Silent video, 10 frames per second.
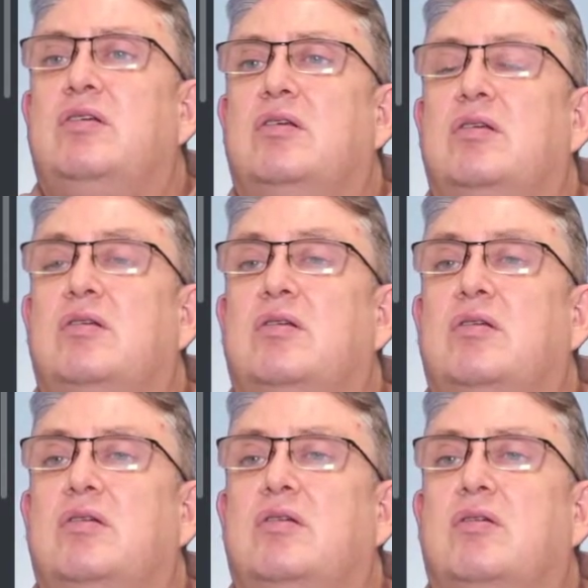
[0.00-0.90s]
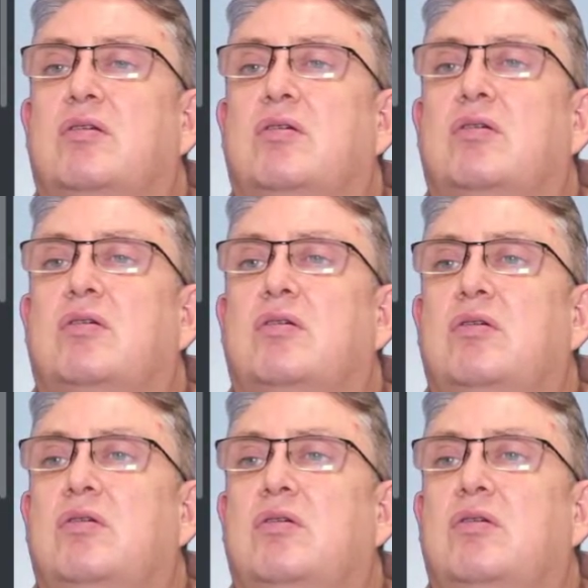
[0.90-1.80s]

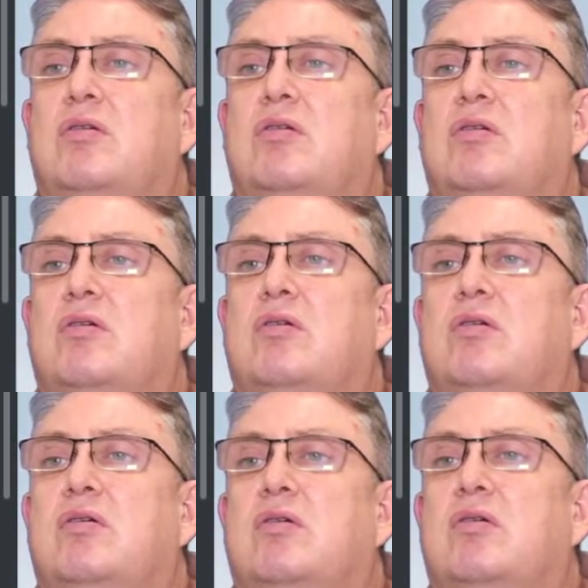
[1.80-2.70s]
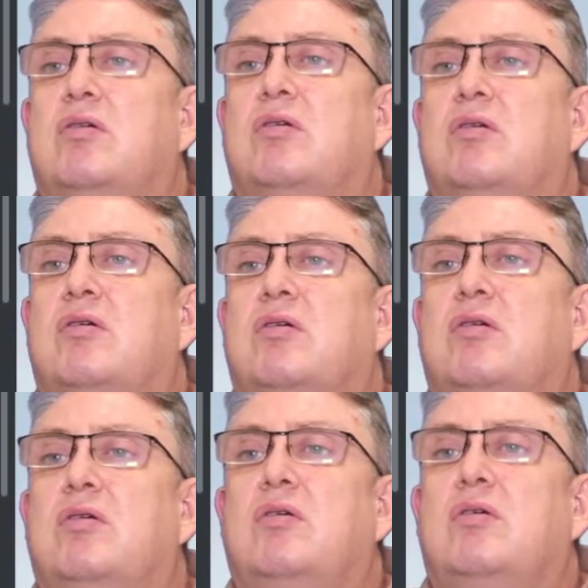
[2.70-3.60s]

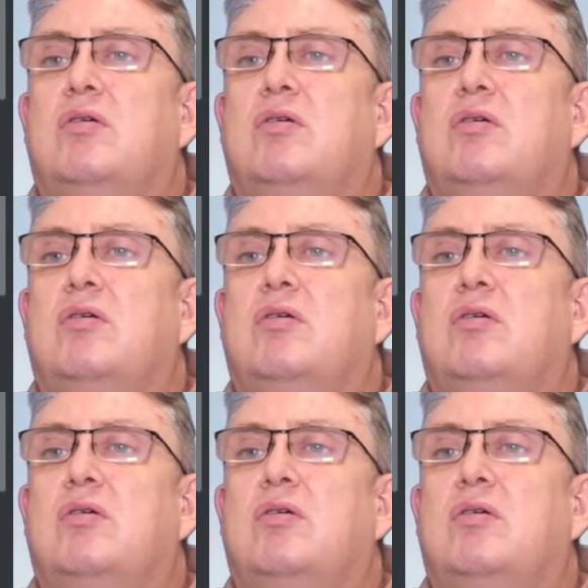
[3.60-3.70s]
(no one is talking)